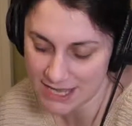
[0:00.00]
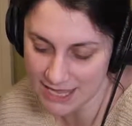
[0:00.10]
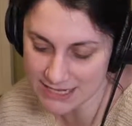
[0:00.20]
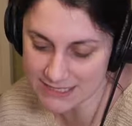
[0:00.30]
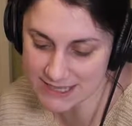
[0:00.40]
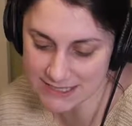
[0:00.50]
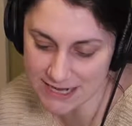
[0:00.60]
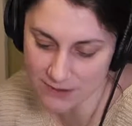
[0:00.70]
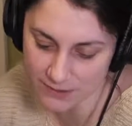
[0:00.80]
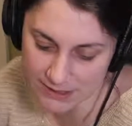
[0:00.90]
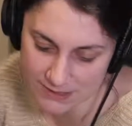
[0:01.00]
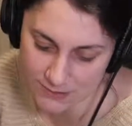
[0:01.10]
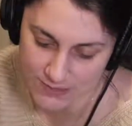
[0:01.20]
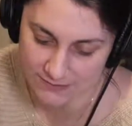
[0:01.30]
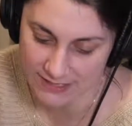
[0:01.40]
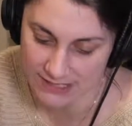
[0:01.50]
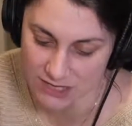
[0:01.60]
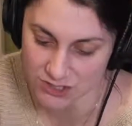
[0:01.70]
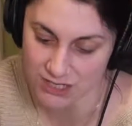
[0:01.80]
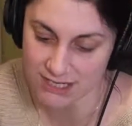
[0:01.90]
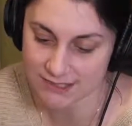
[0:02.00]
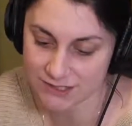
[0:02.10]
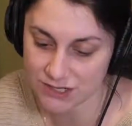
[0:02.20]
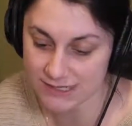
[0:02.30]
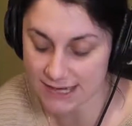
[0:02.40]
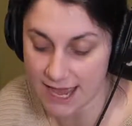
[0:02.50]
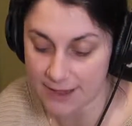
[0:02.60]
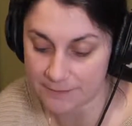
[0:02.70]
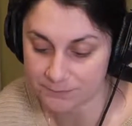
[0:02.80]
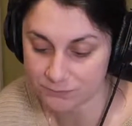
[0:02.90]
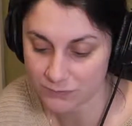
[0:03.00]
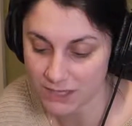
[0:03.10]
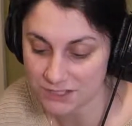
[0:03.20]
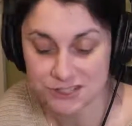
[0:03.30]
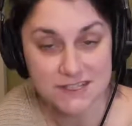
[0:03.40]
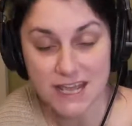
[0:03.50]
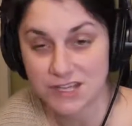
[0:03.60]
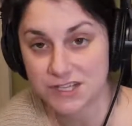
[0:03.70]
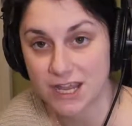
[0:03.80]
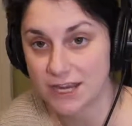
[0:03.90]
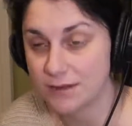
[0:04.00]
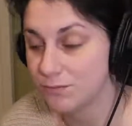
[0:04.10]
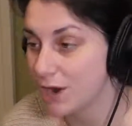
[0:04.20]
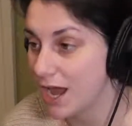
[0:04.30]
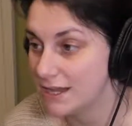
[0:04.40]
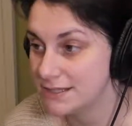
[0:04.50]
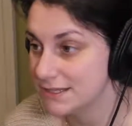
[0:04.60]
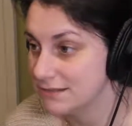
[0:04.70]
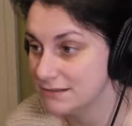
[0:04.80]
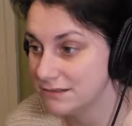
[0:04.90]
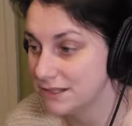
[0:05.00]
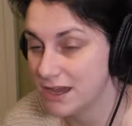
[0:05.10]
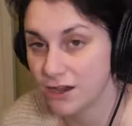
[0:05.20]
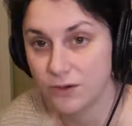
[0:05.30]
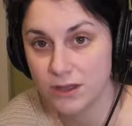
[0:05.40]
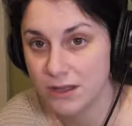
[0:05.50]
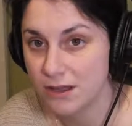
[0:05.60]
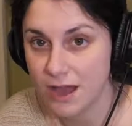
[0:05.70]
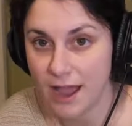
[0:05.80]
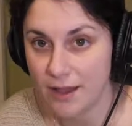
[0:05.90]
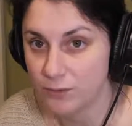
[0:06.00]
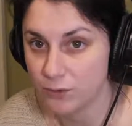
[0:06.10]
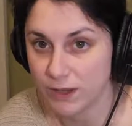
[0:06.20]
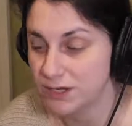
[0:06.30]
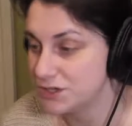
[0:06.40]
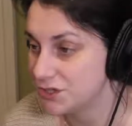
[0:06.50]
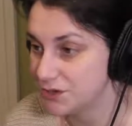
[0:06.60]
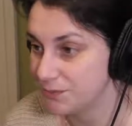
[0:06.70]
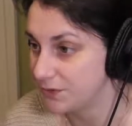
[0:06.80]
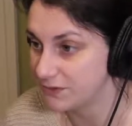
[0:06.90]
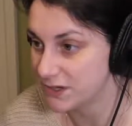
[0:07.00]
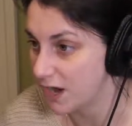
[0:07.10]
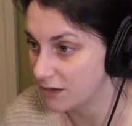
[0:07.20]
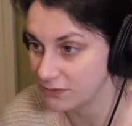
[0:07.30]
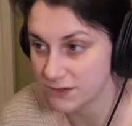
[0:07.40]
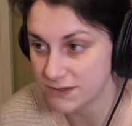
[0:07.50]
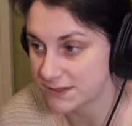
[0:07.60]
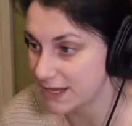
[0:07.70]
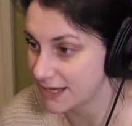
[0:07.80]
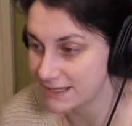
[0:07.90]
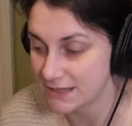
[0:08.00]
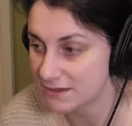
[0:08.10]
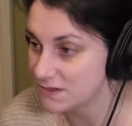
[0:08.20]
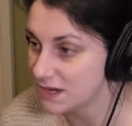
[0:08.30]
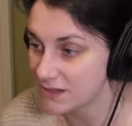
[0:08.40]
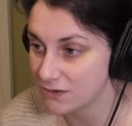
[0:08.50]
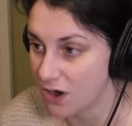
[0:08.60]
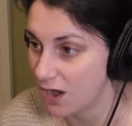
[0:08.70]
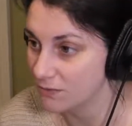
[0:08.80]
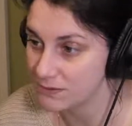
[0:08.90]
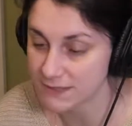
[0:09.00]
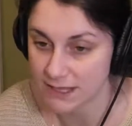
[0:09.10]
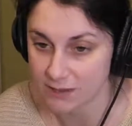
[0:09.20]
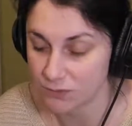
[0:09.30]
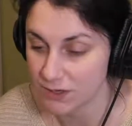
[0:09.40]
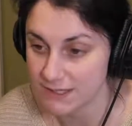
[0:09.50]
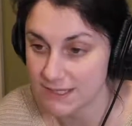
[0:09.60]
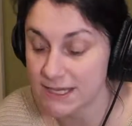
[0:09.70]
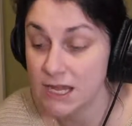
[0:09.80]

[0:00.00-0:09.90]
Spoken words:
And it's not really a source of contention. It's just educating brides and the relationship with the photographers. Like I said, there's nothing wrong with selling prints,